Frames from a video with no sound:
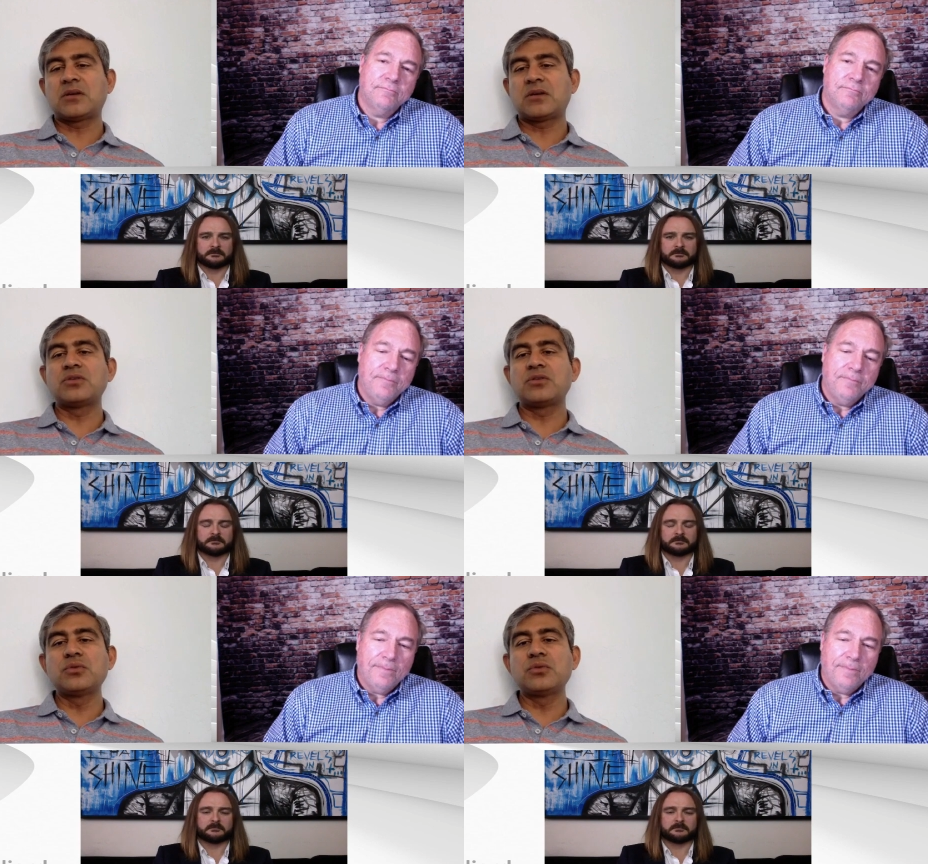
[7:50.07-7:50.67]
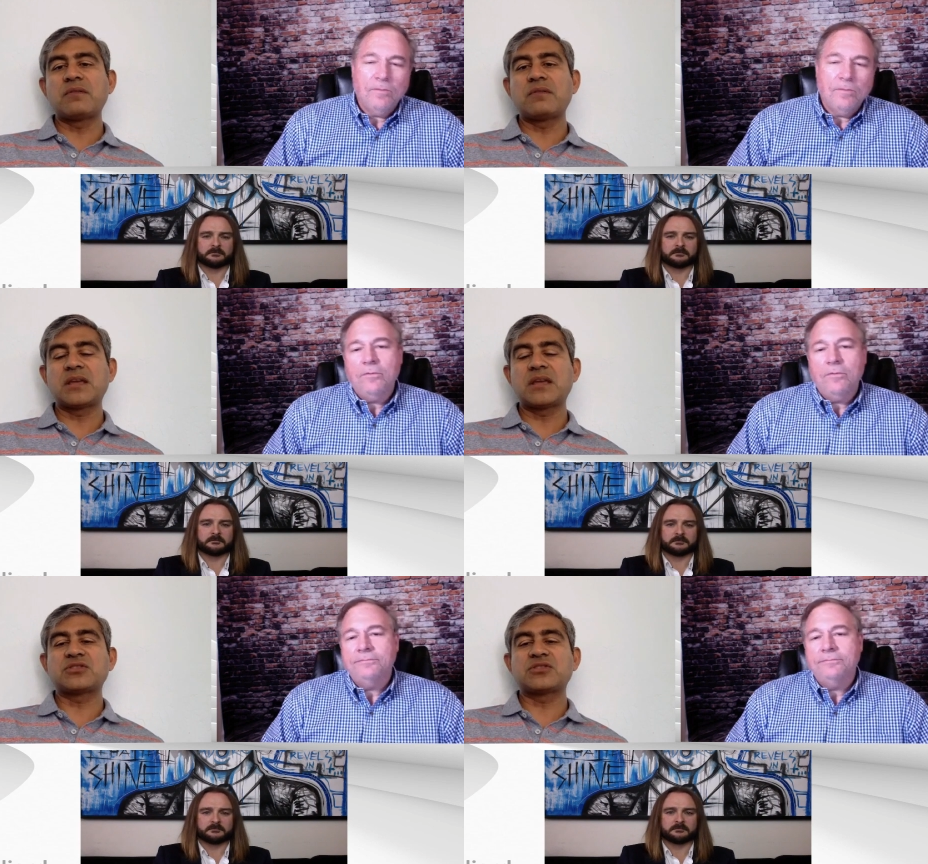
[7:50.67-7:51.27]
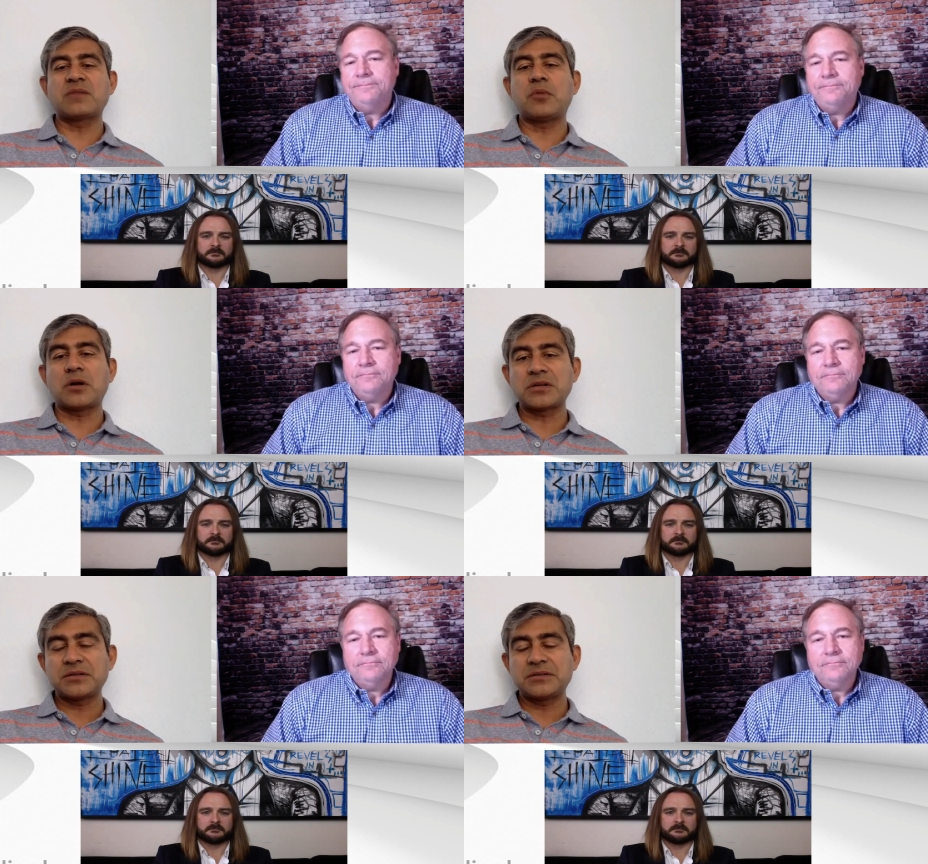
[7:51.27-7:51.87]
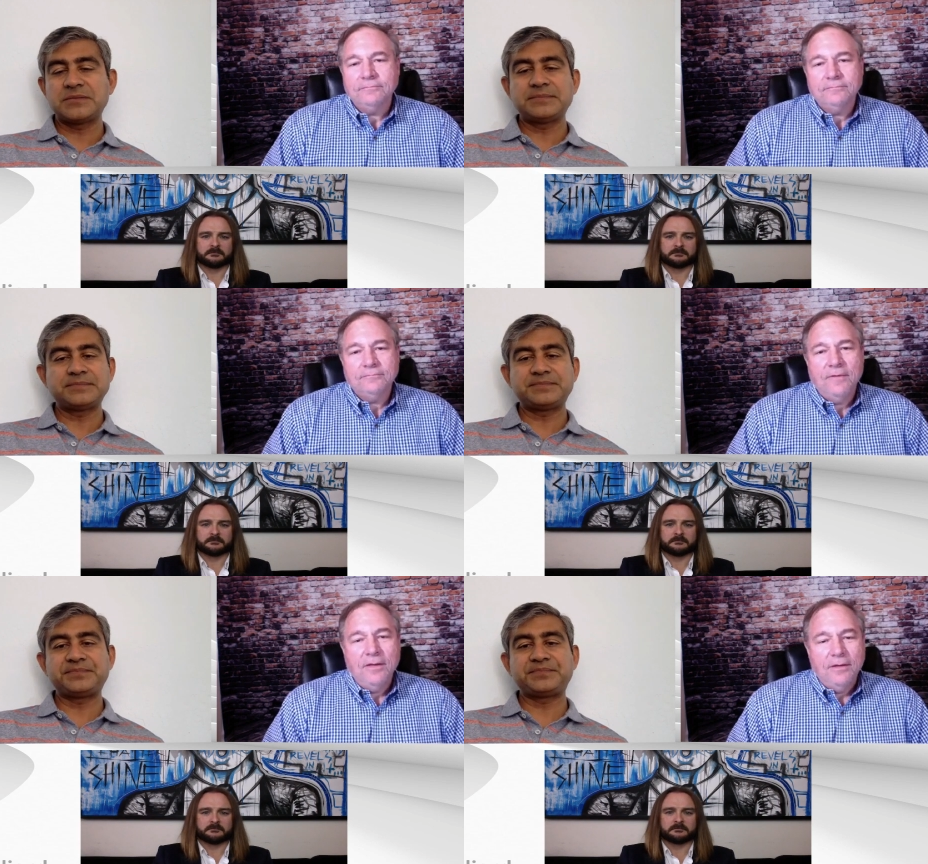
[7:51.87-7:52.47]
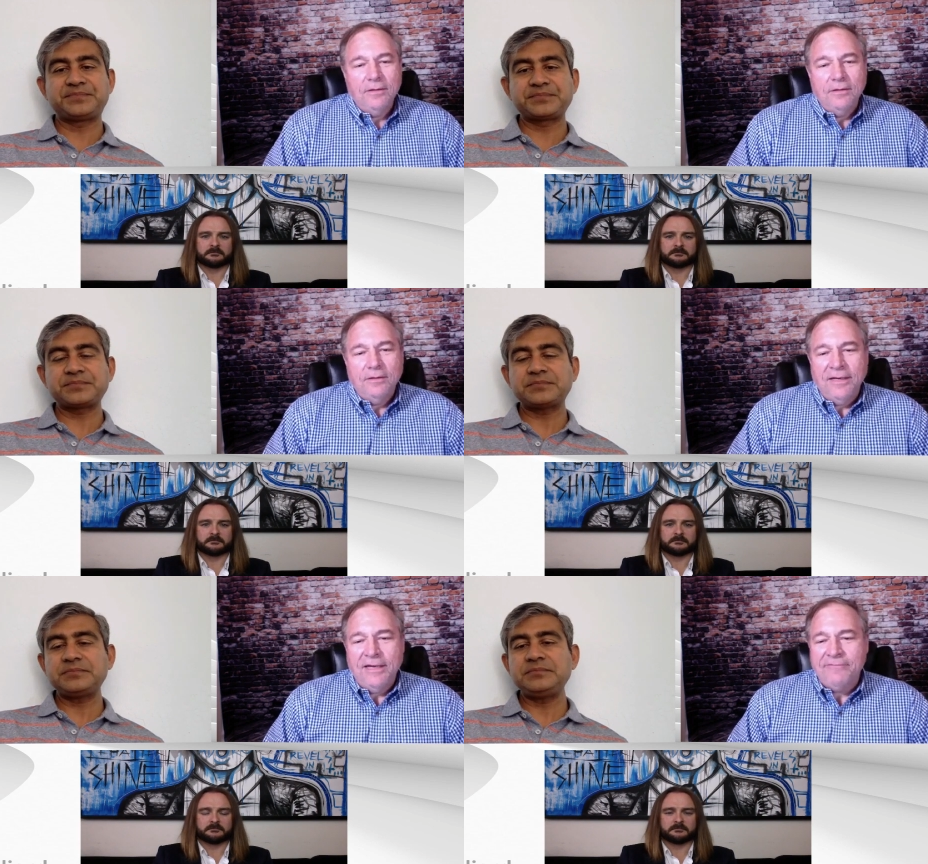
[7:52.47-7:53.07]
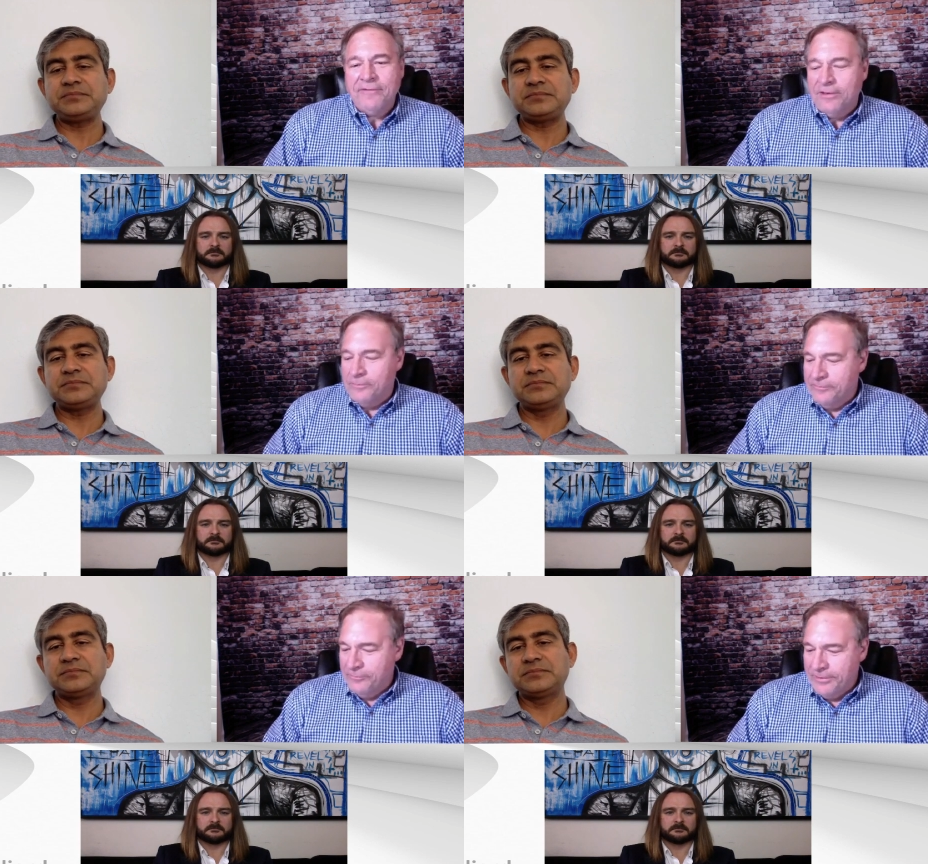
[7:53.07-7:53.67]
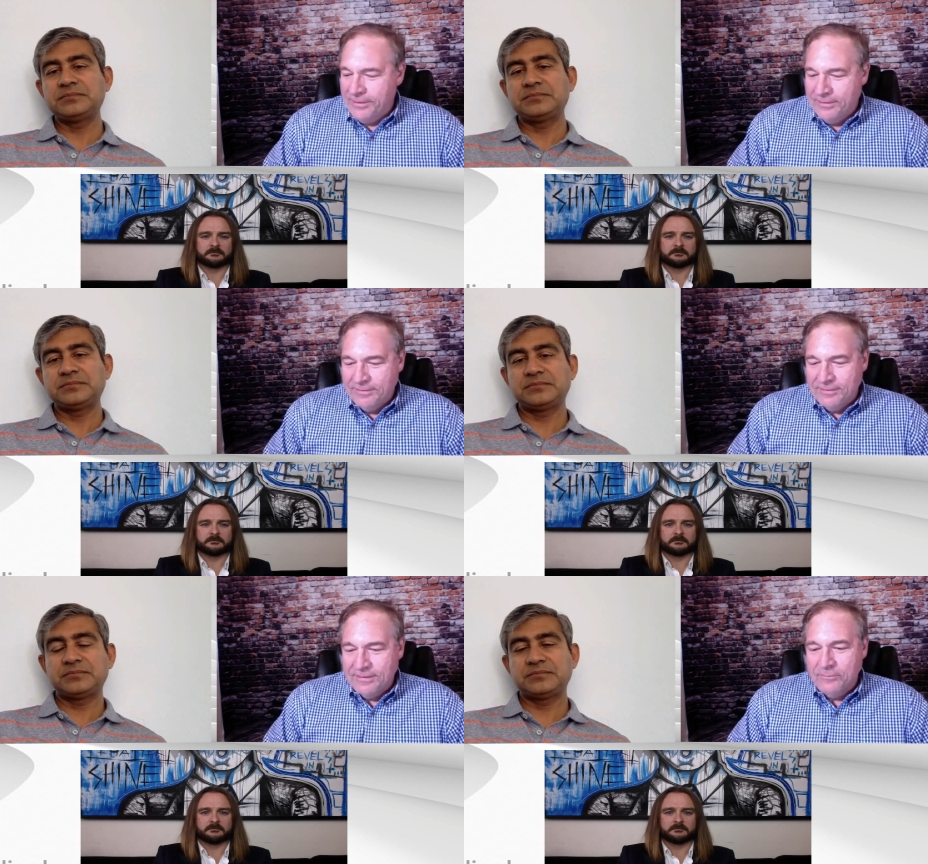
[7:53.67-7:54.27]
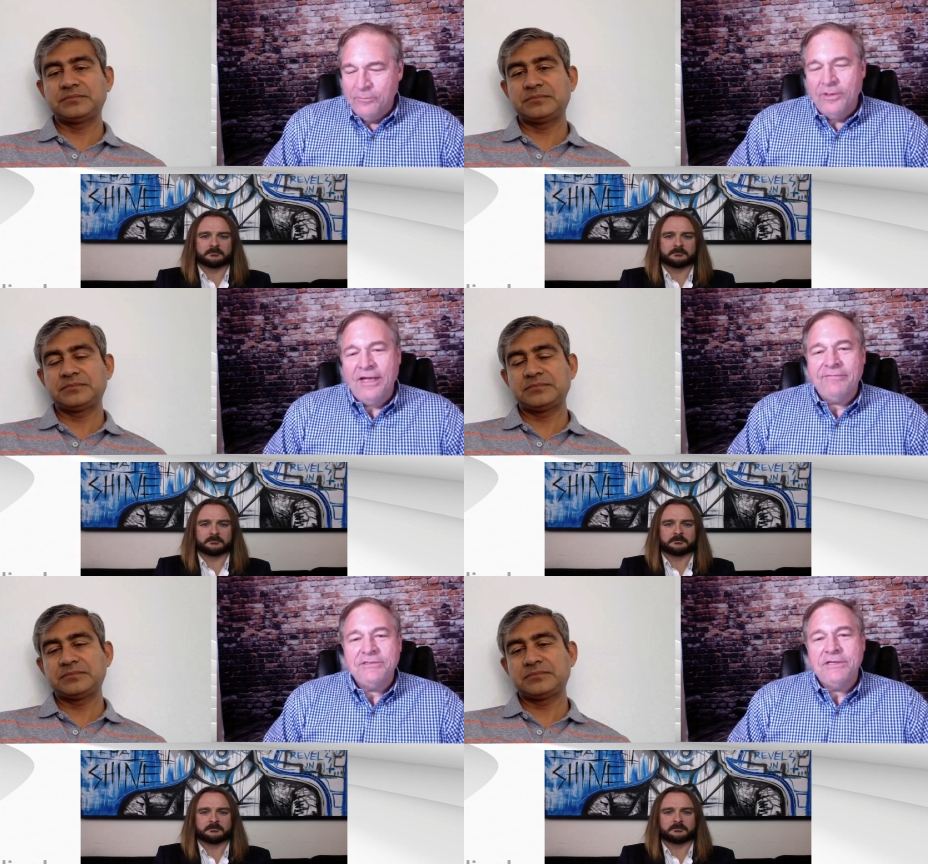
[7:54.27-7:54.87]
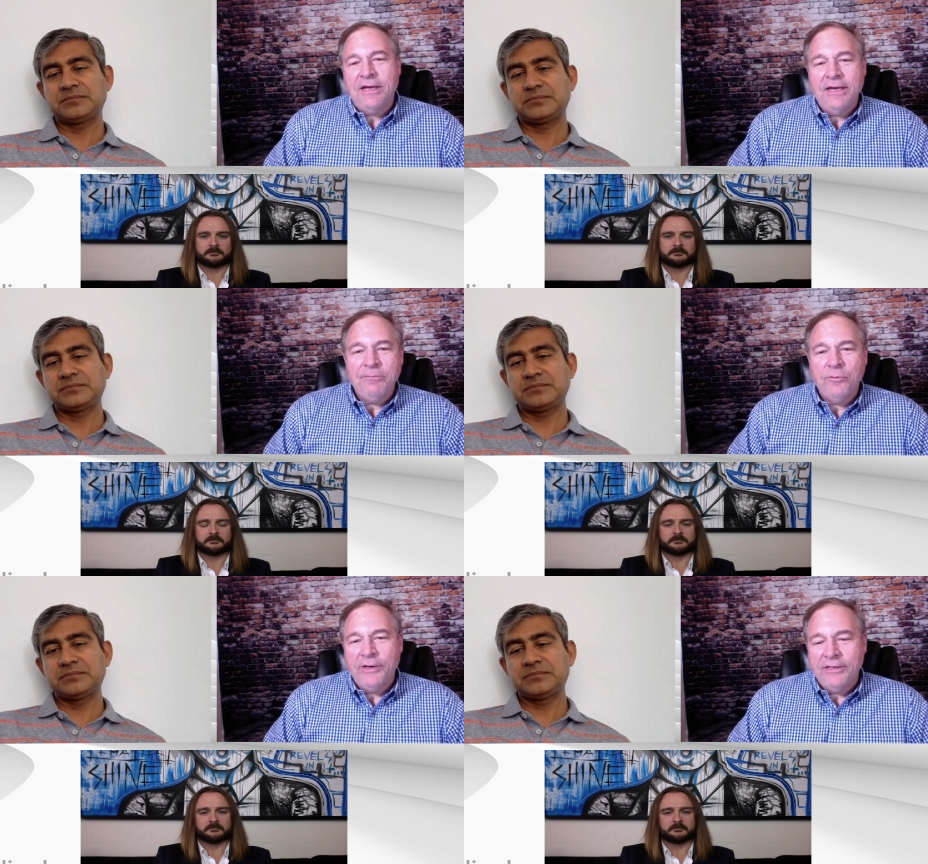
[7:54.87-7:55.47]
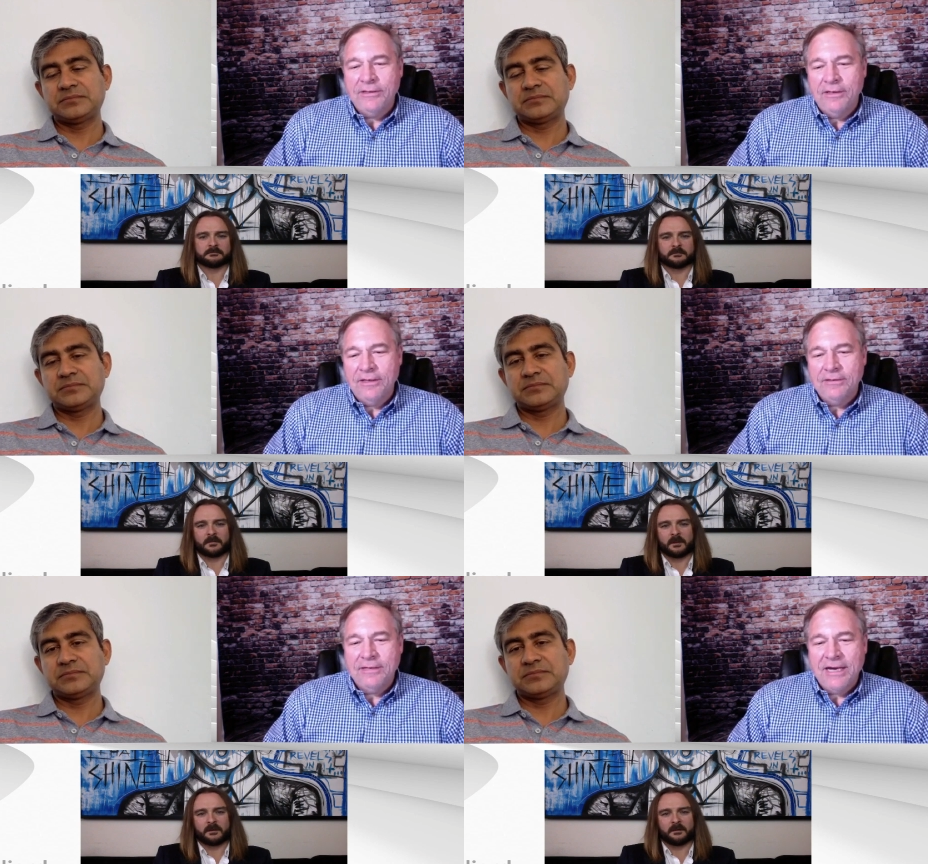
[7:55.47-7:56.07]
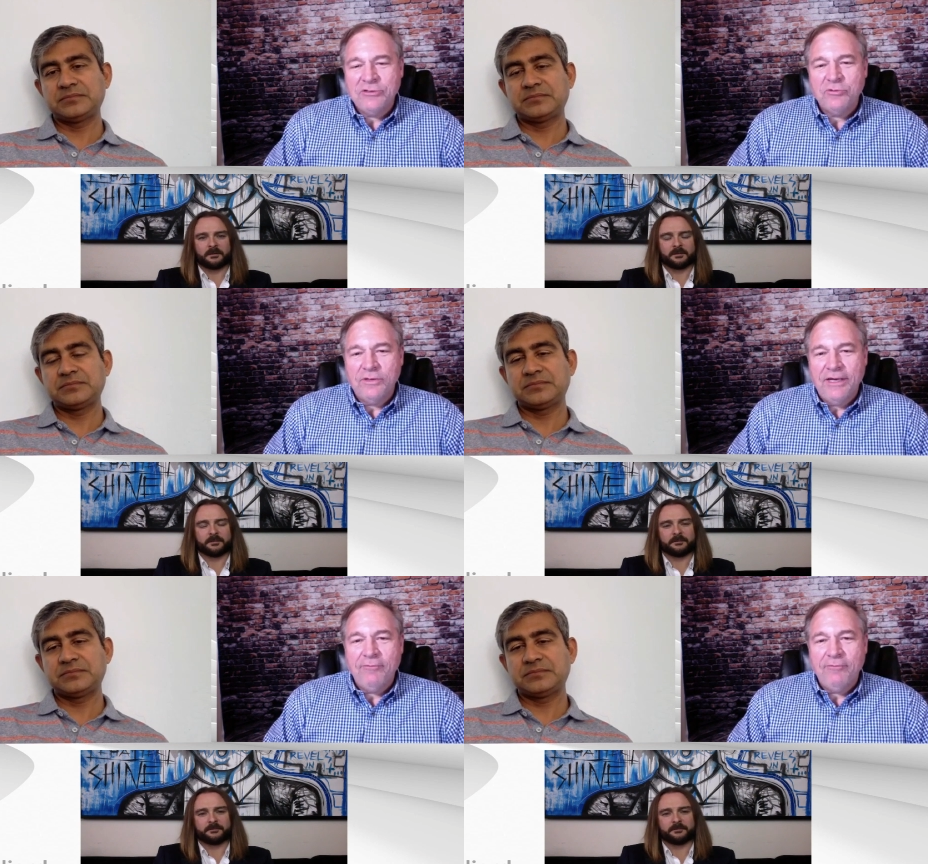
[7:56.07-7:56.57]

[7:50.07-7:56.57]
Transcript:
Speaker 1: They're not going to do everything as a chatbot.
Speaker 2: I got a one for you. Do you think that we'll have a time when uh, natural